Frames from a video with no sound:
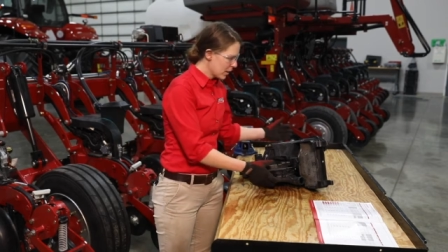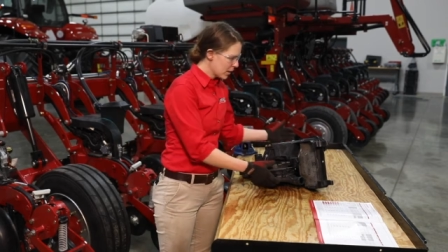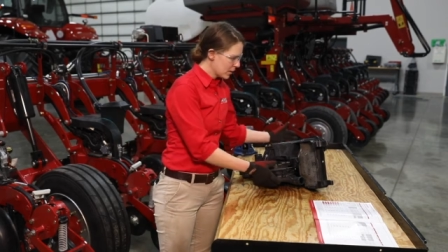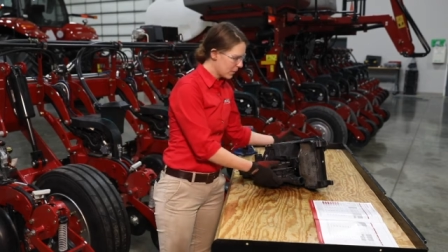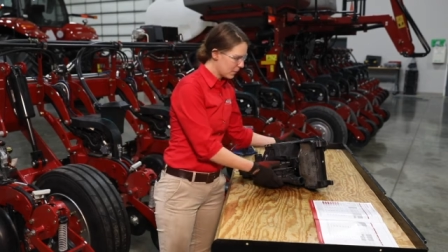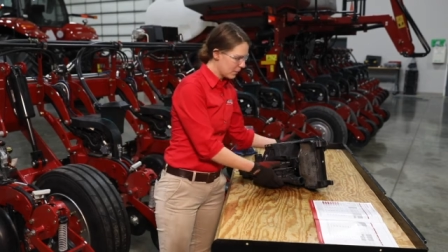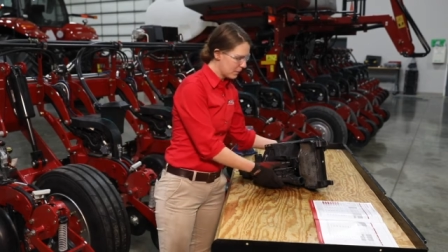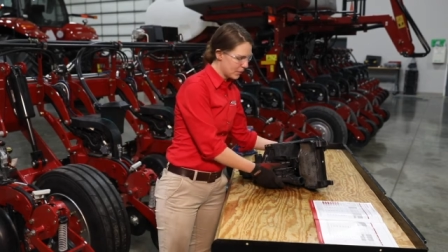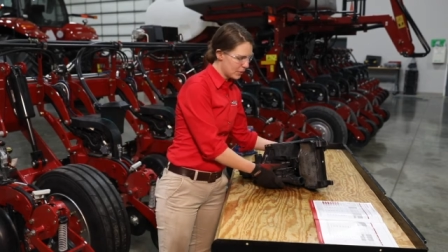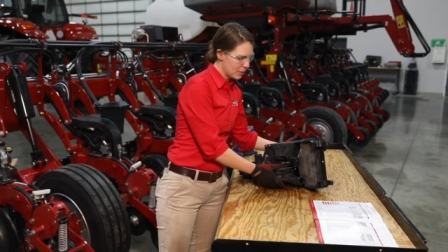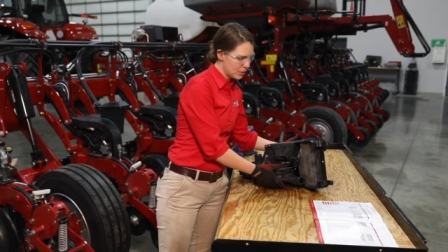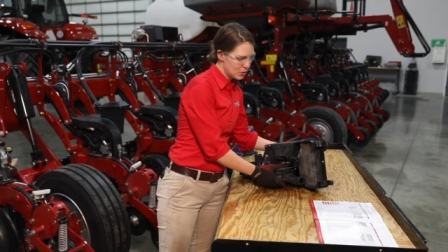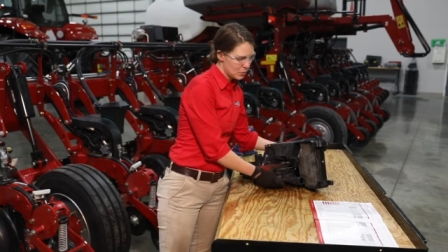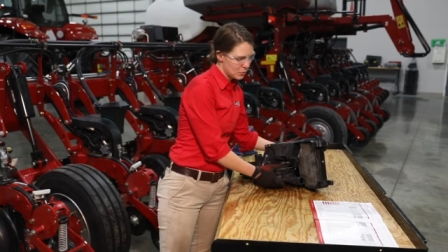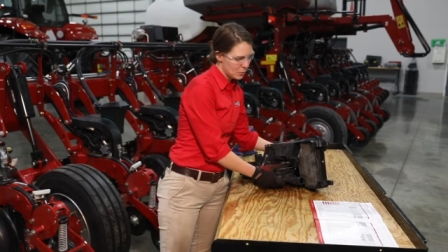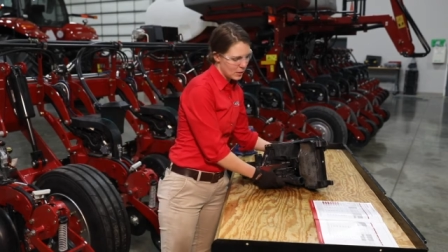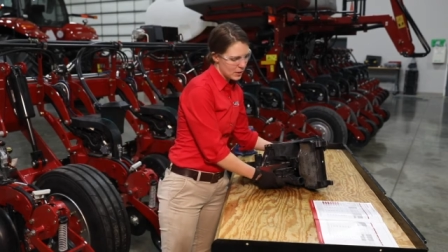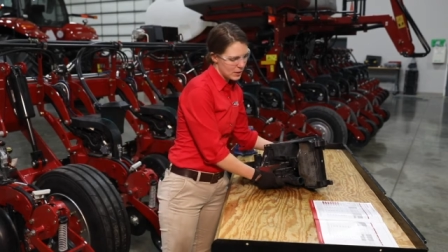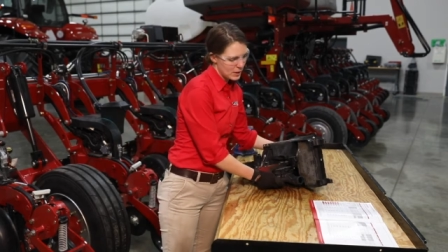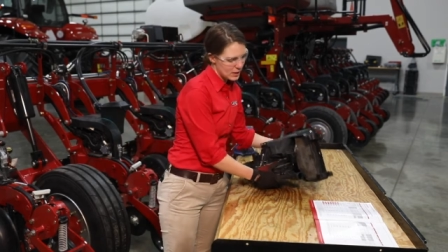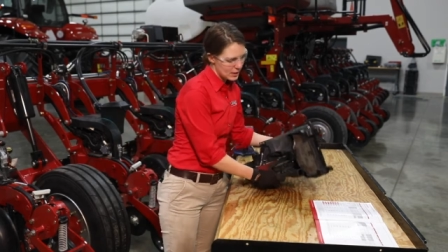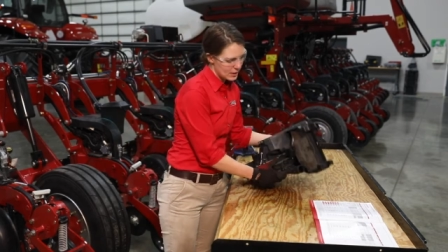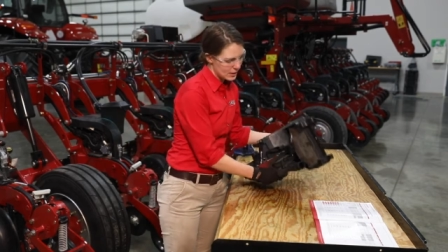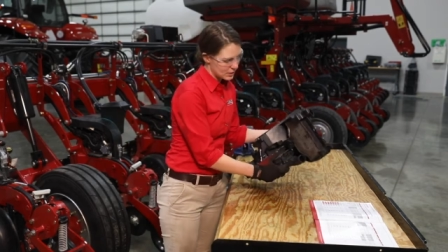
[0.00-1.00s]
The first
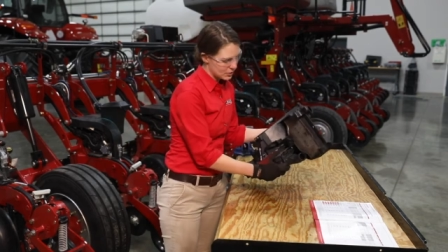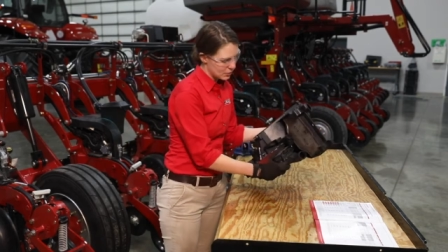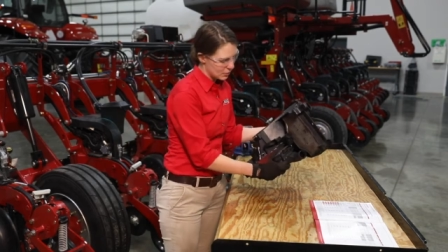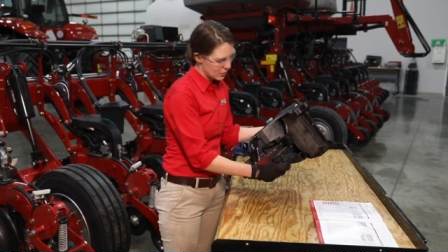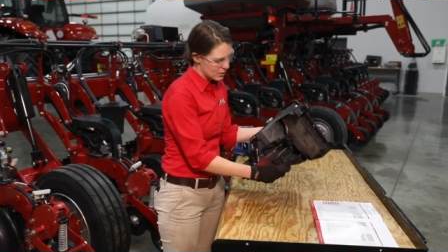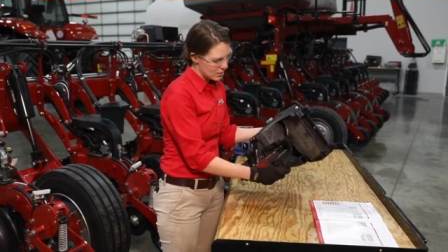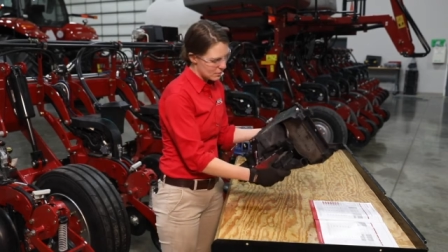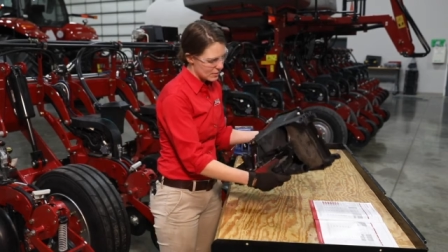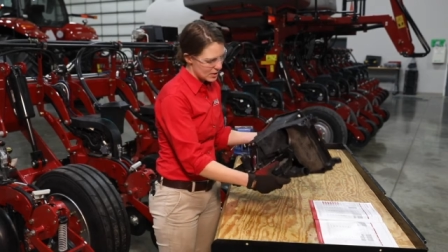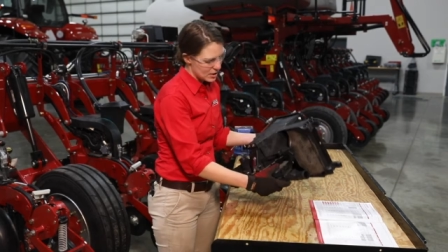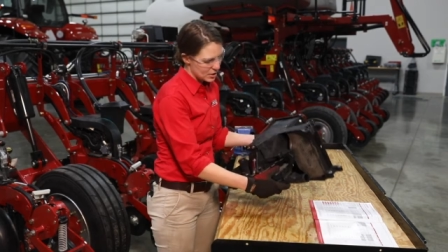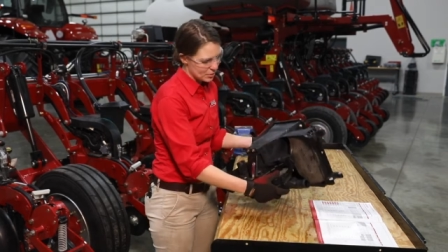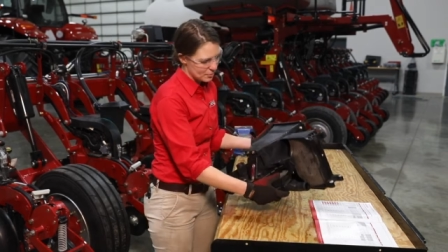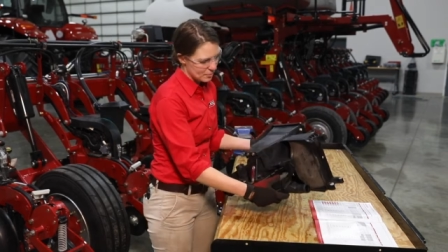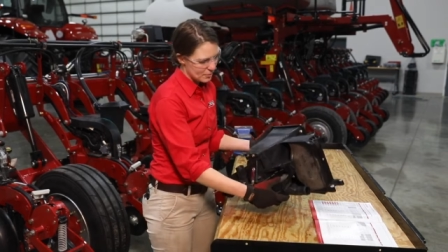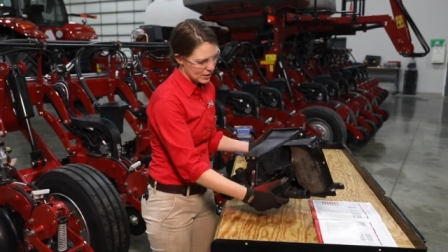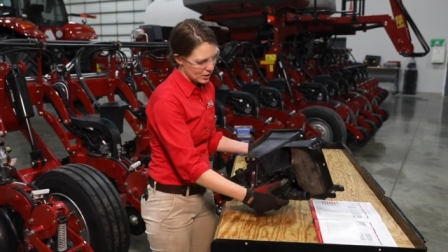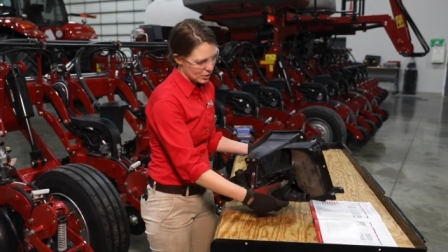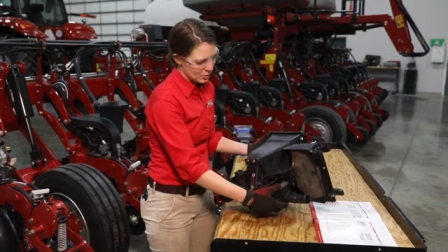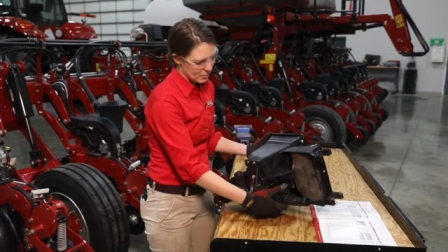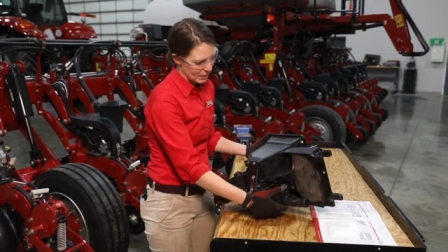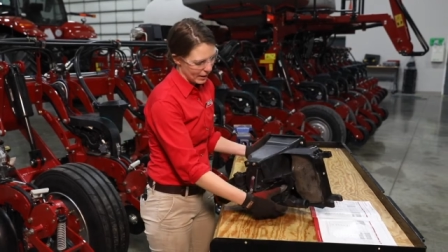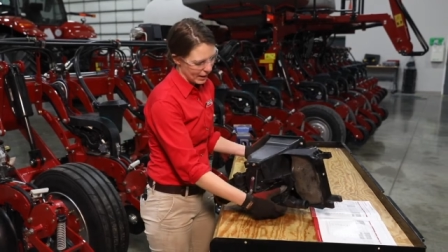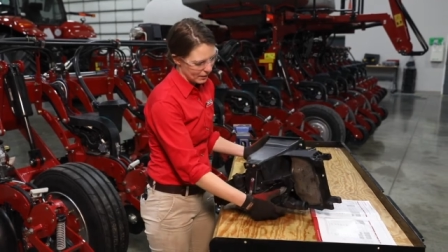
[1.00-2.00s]
one is going to be your
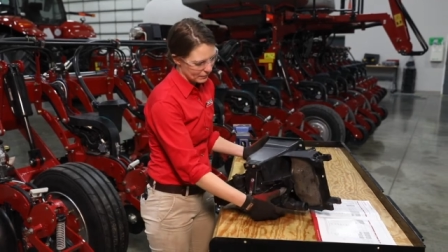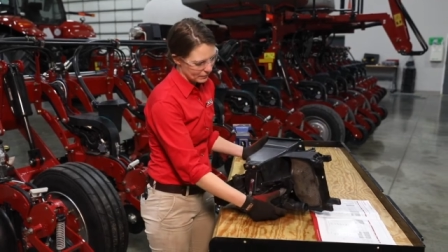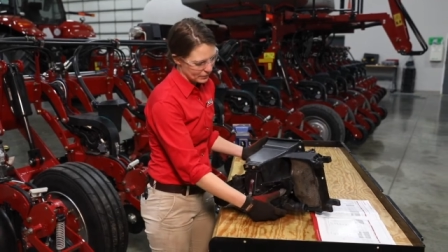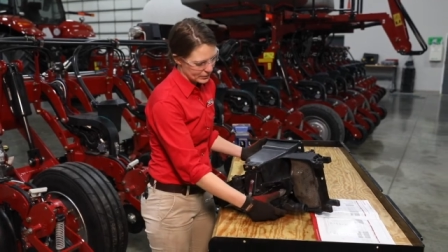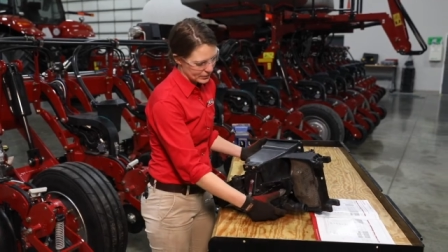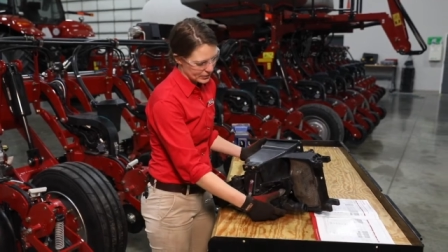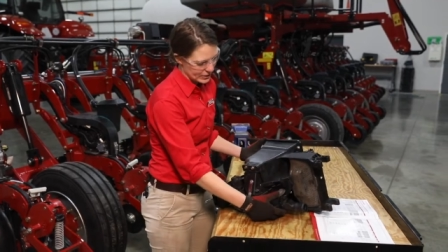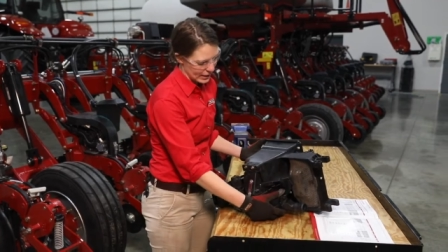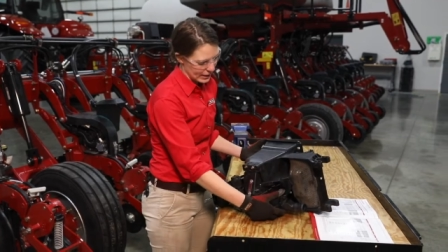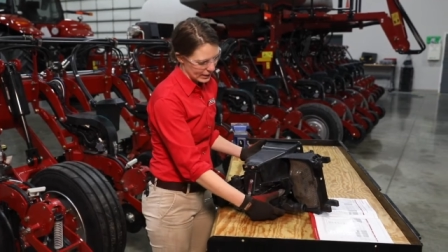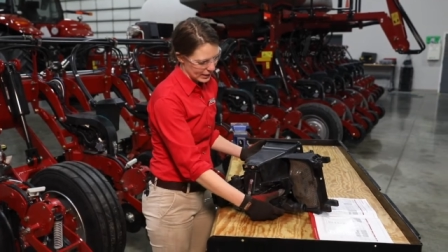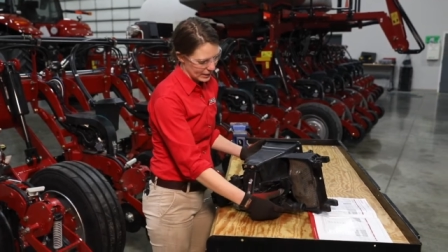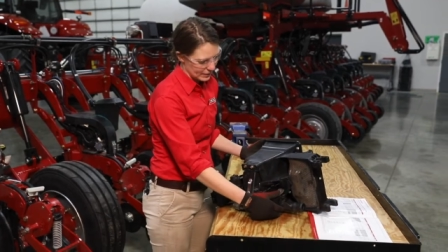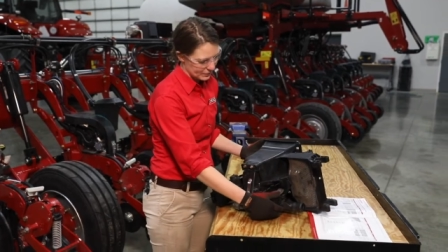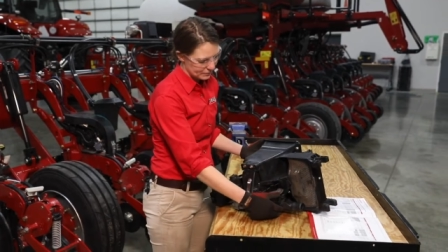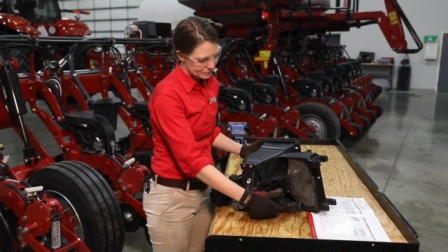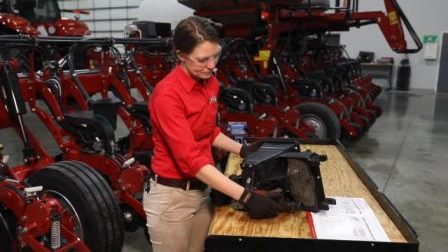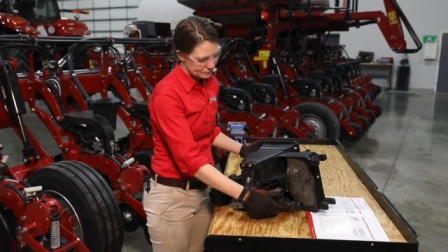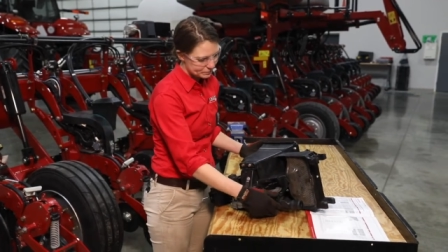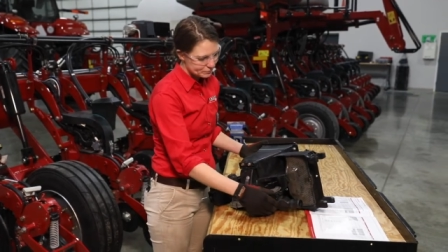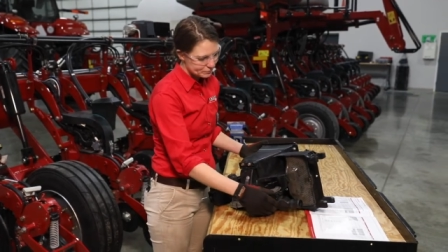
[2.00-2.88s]
meter baffle setting.